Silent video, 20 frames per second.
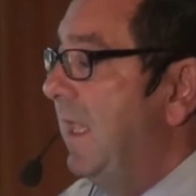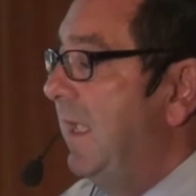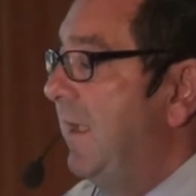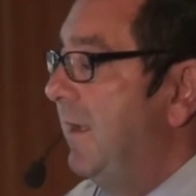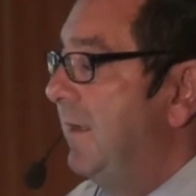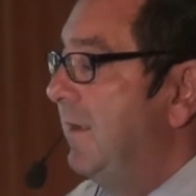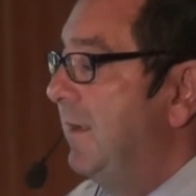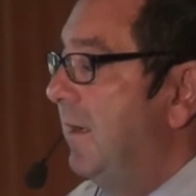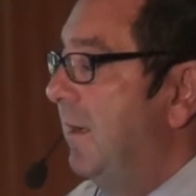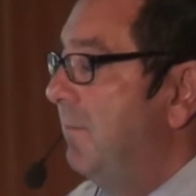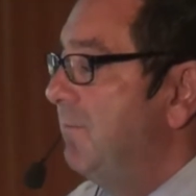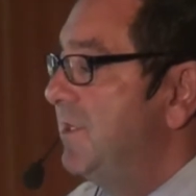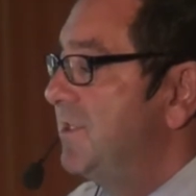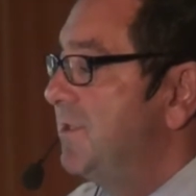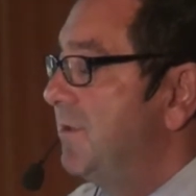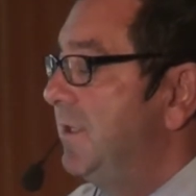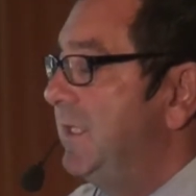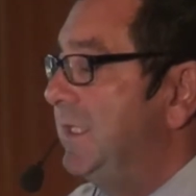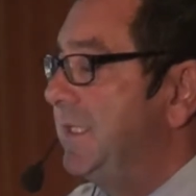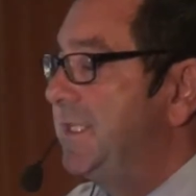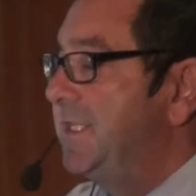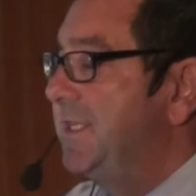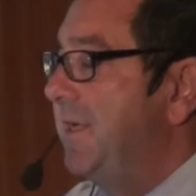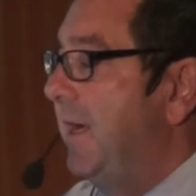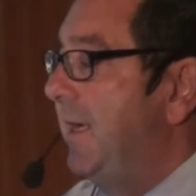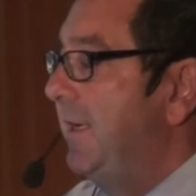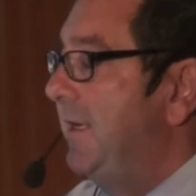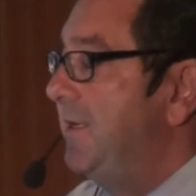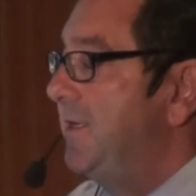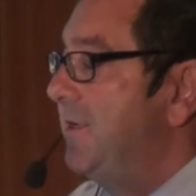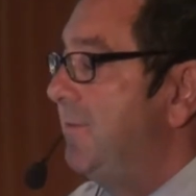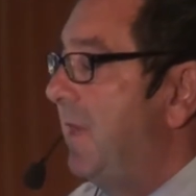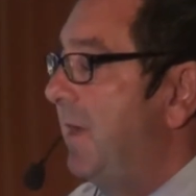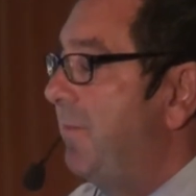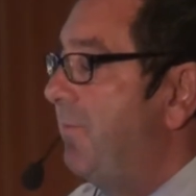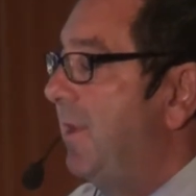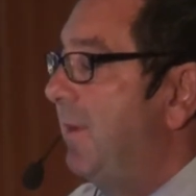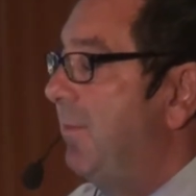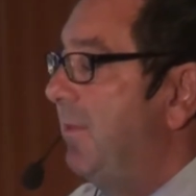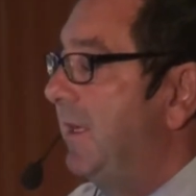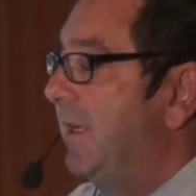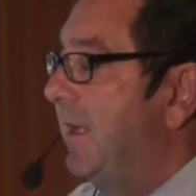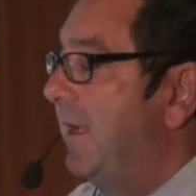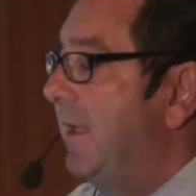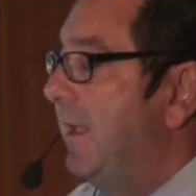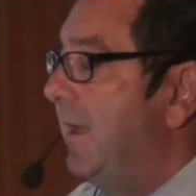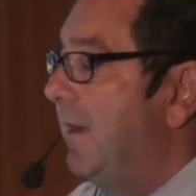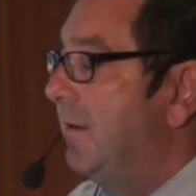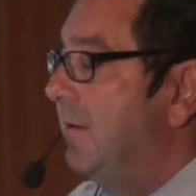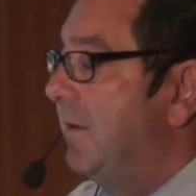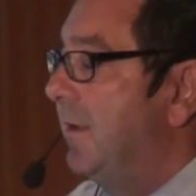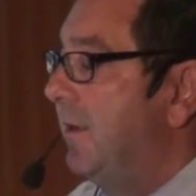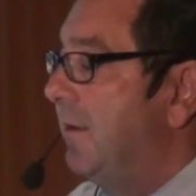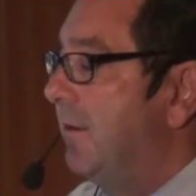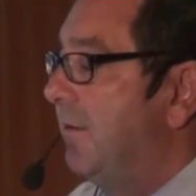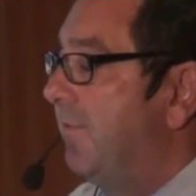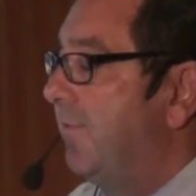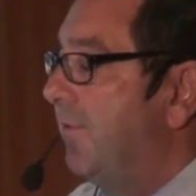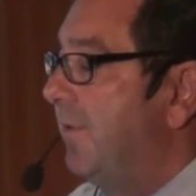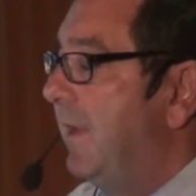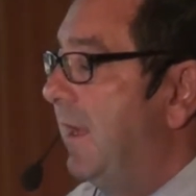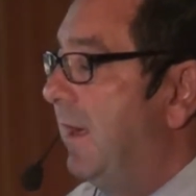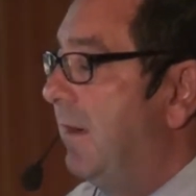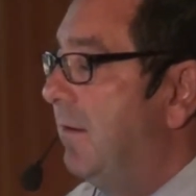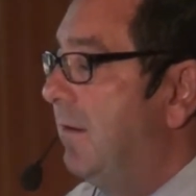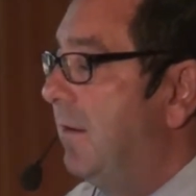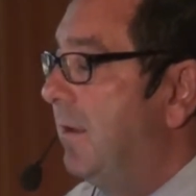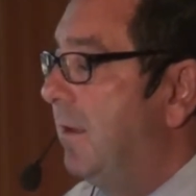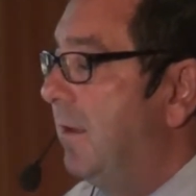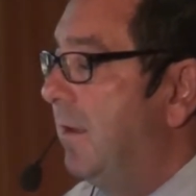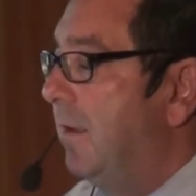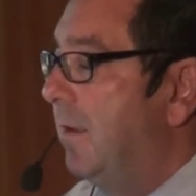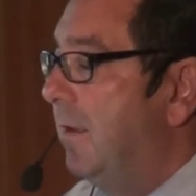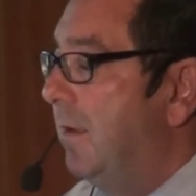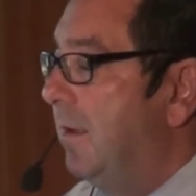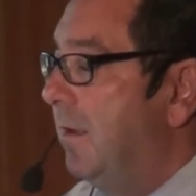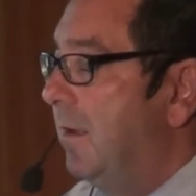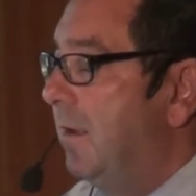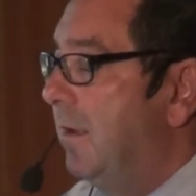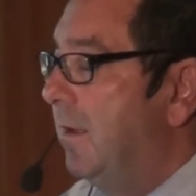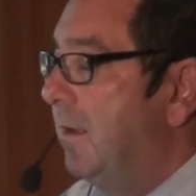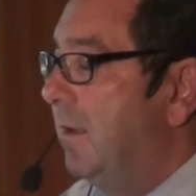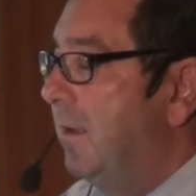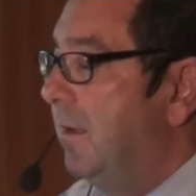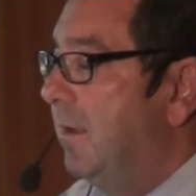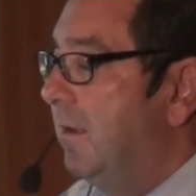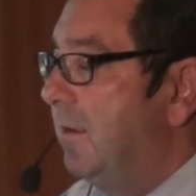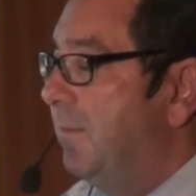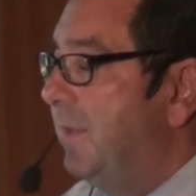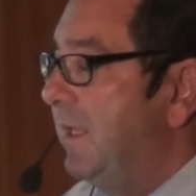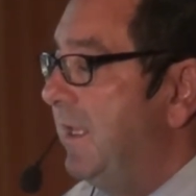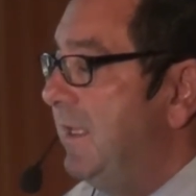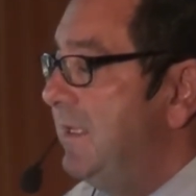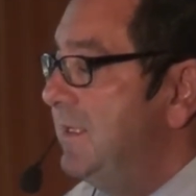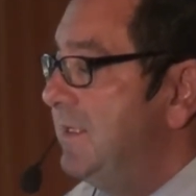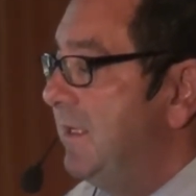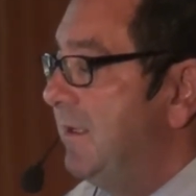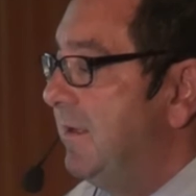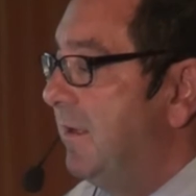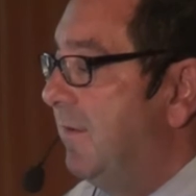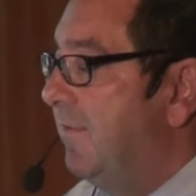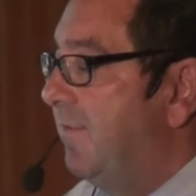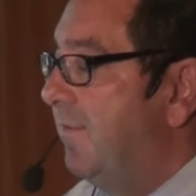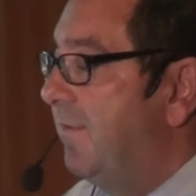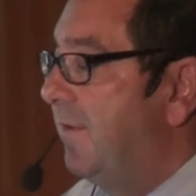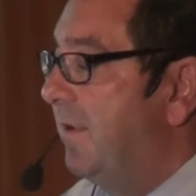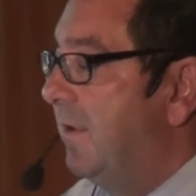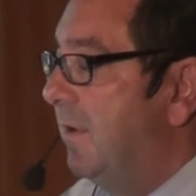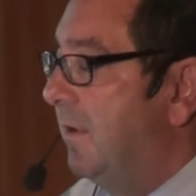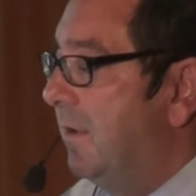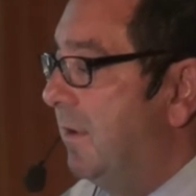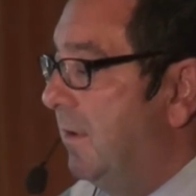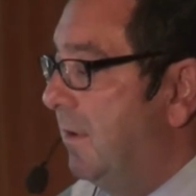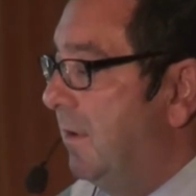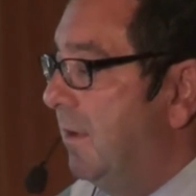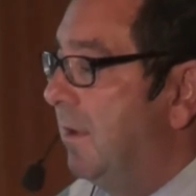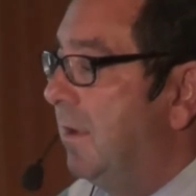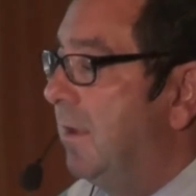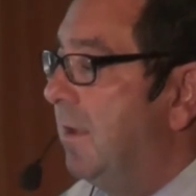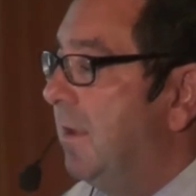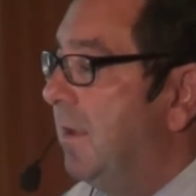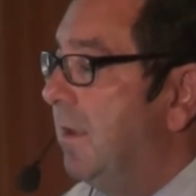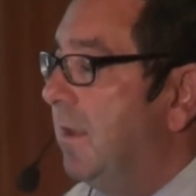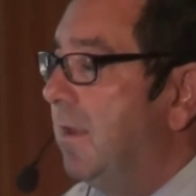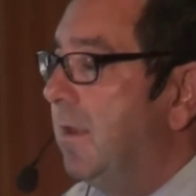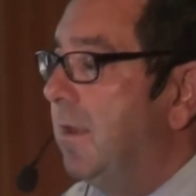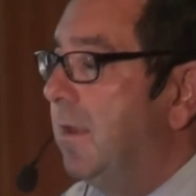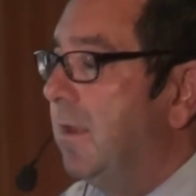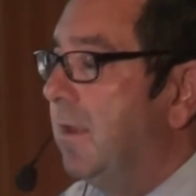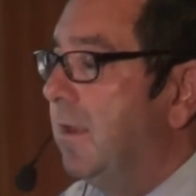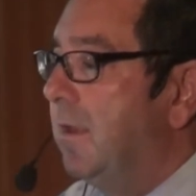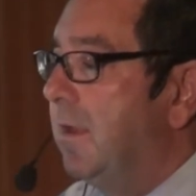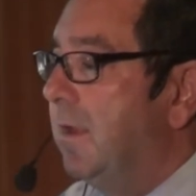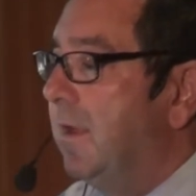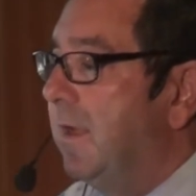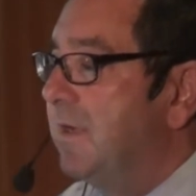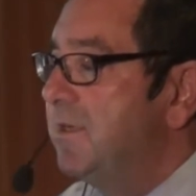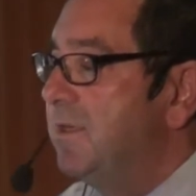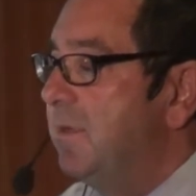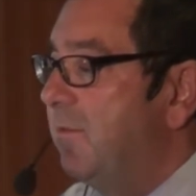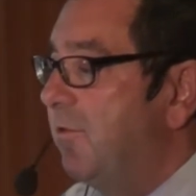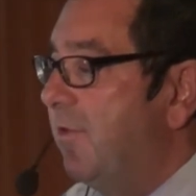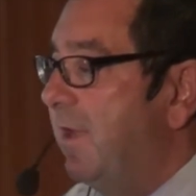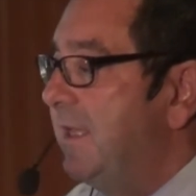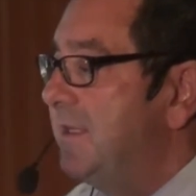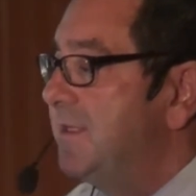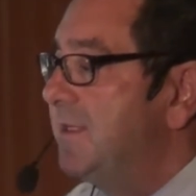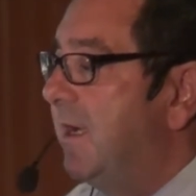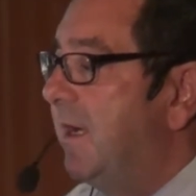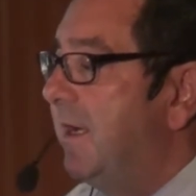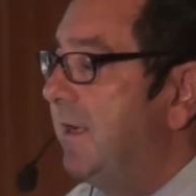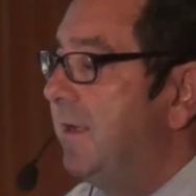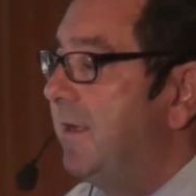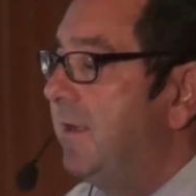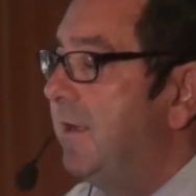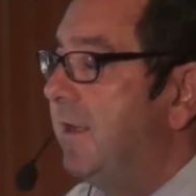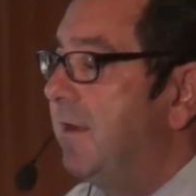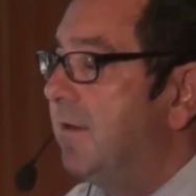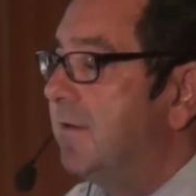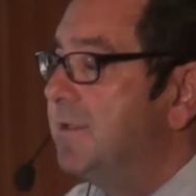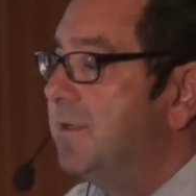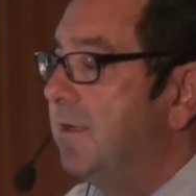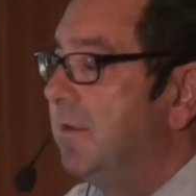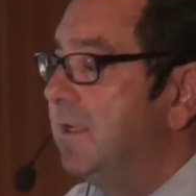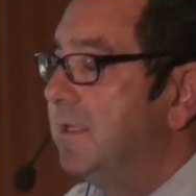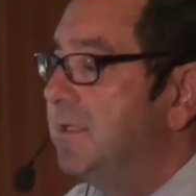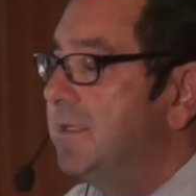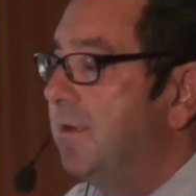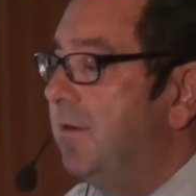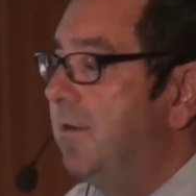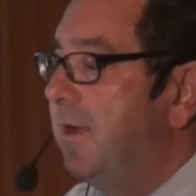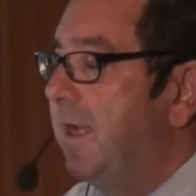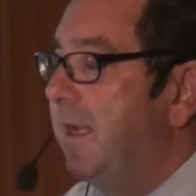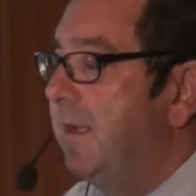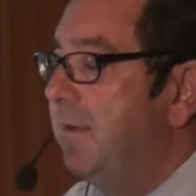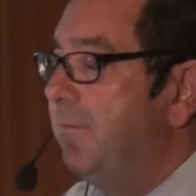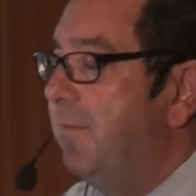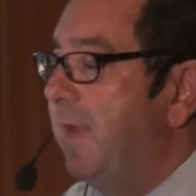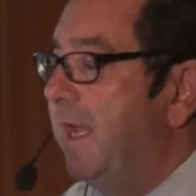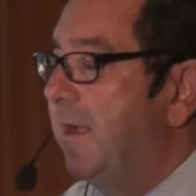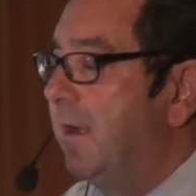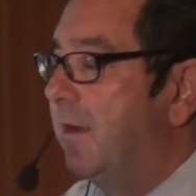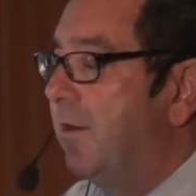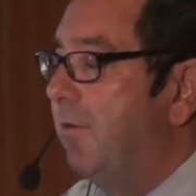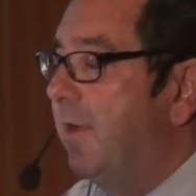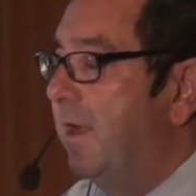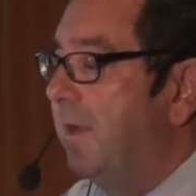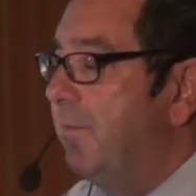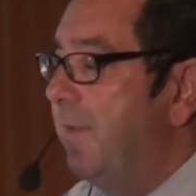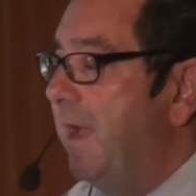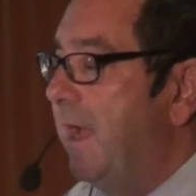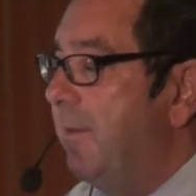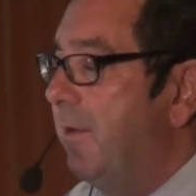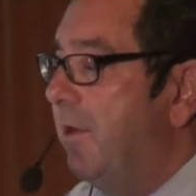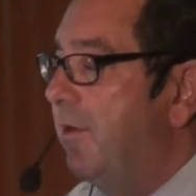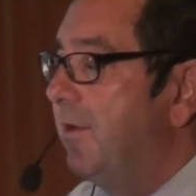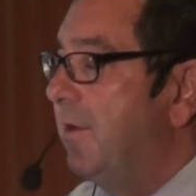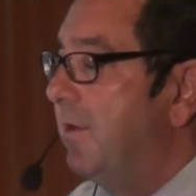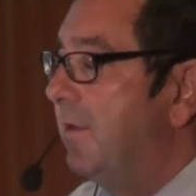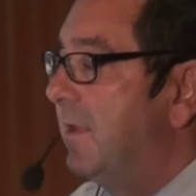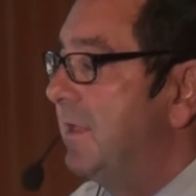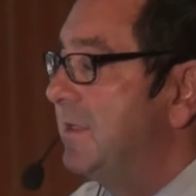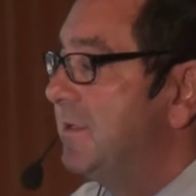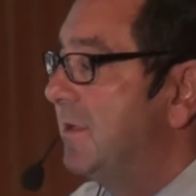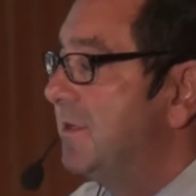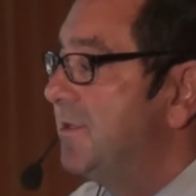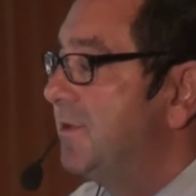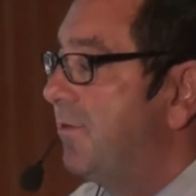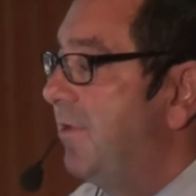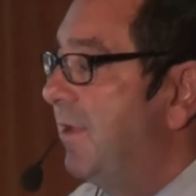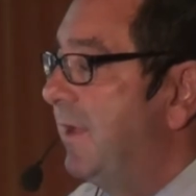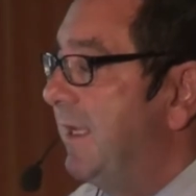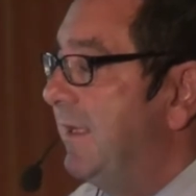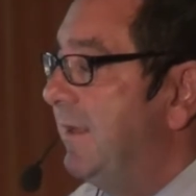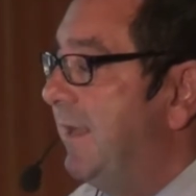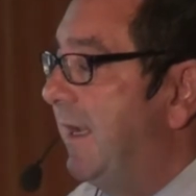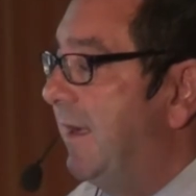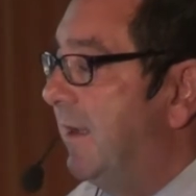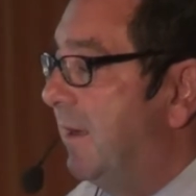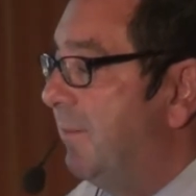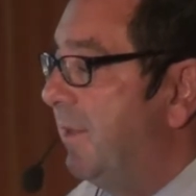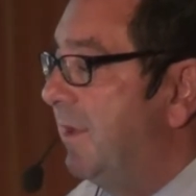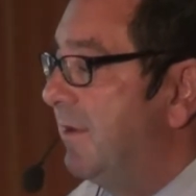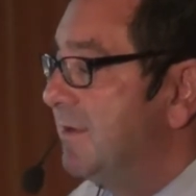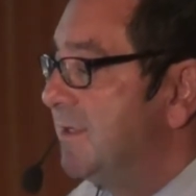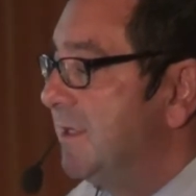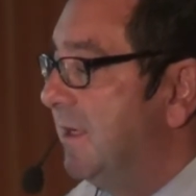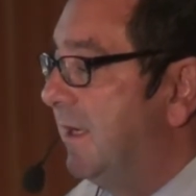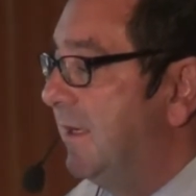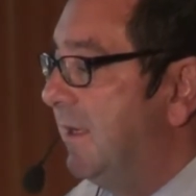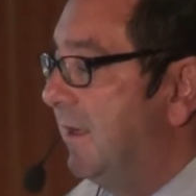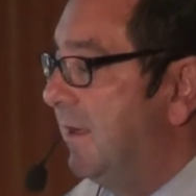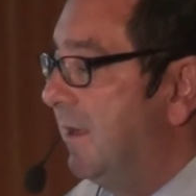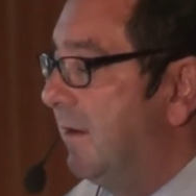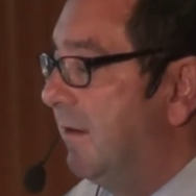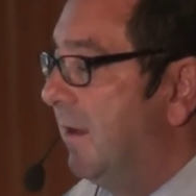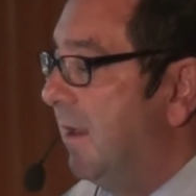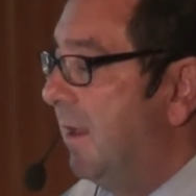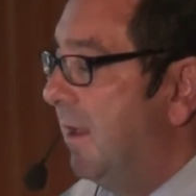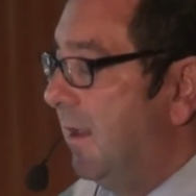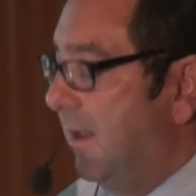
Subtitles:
And I'm just going to sign into my public account here for now. That'll be easy enough. Actually, I'm already signed in here. So let's go ahead and make a quick map. Oh, no, that's Australian data. I better sign in here.